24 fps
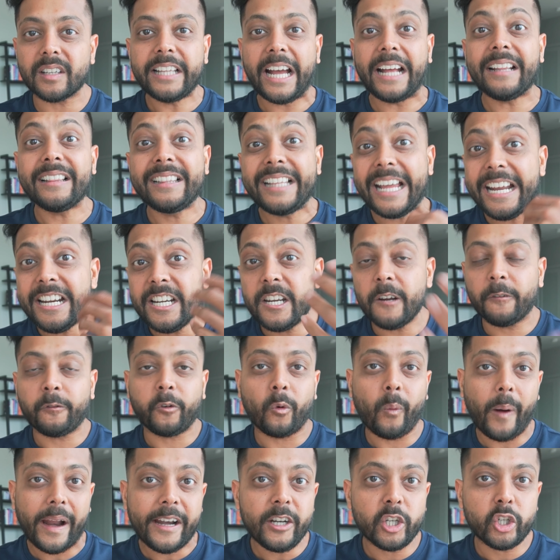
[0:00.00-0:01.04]
that they
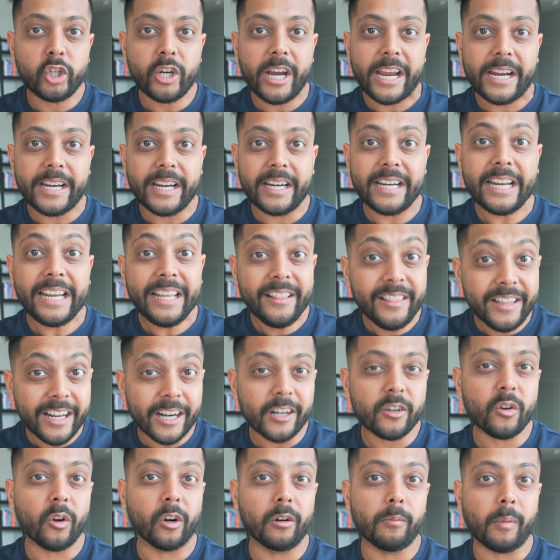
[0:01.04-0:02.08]
differentiated in
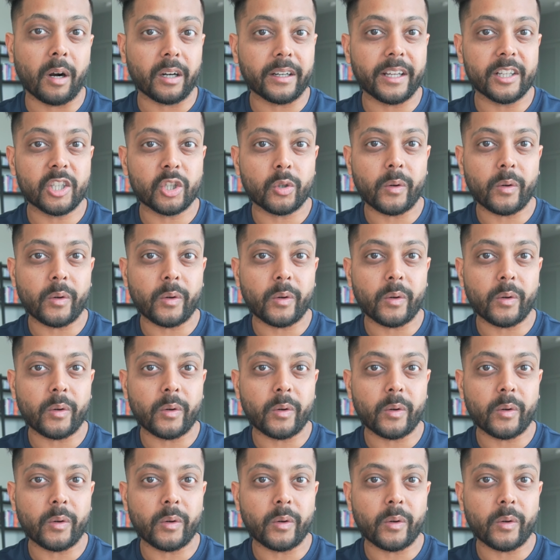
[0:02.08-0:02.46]
their go-to-market